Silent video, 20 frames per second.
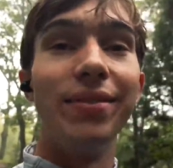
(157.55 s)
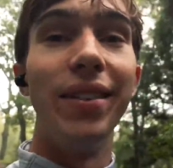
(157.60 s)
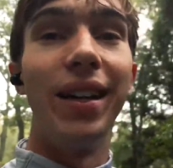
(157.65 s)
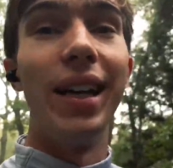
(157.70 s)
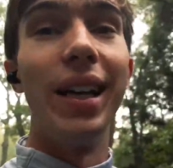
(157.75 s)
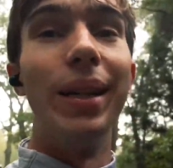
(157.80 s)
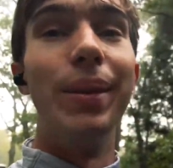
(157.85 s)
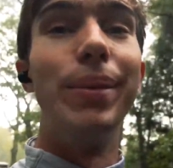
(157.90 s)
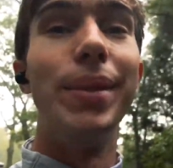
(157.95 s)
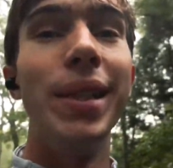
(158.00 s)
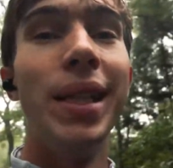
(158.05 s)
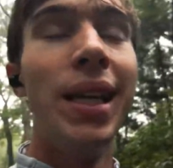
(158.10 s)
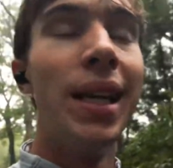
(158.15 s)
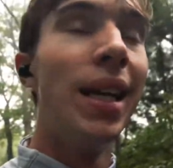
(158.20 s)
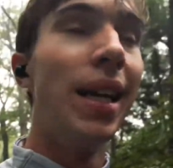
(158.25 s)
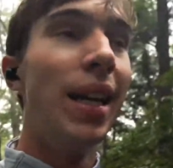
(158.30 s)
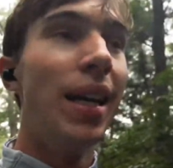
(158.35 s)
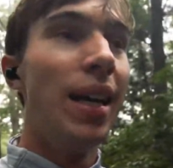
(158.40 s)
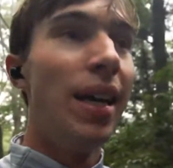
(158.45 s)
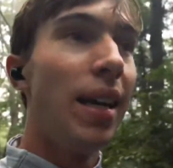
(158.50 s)
vibes.
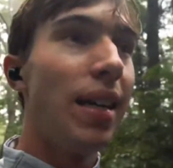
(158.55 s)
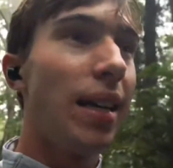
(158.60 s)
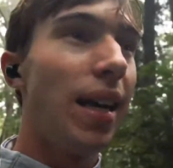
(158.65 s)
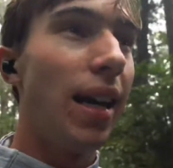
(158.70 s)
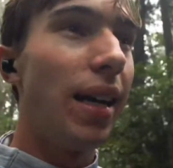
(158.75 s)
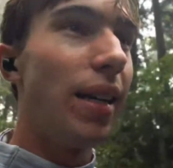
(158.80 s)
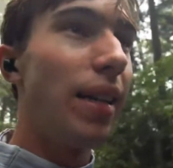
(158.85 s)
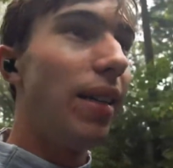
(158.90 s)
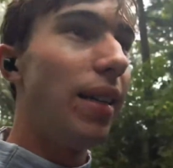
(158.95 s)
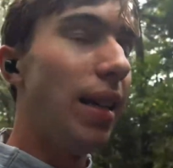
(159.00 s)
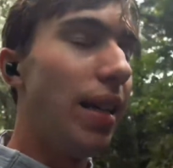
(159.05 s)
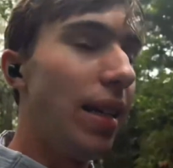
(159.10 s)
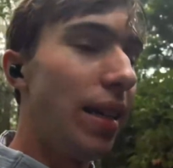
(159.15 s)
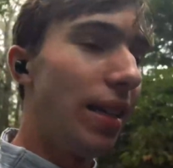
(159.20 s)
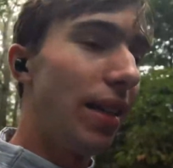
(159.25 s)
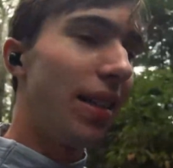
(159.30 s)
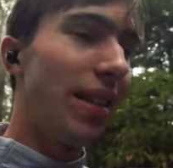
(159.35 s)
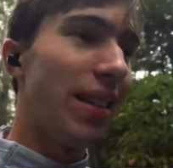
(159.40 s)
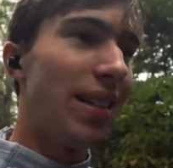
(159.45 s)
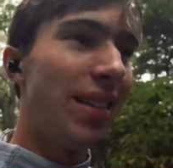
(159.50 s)
Kind of
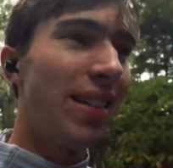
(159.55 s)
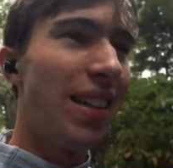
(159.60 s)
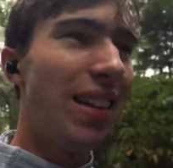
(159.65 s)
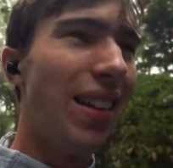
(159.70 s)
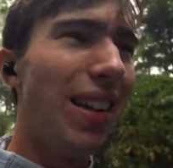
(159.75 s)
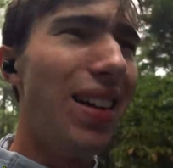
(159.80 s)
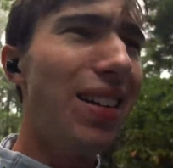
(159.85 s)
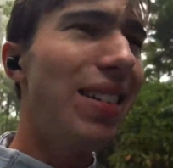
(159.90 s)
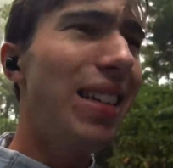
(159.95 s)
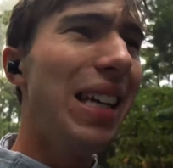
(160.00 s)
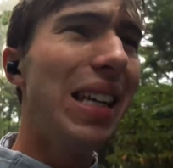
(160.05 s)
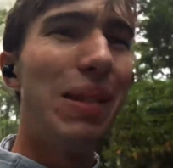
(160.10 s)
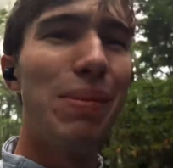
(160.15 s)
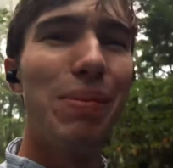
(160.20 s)
like Loch Ness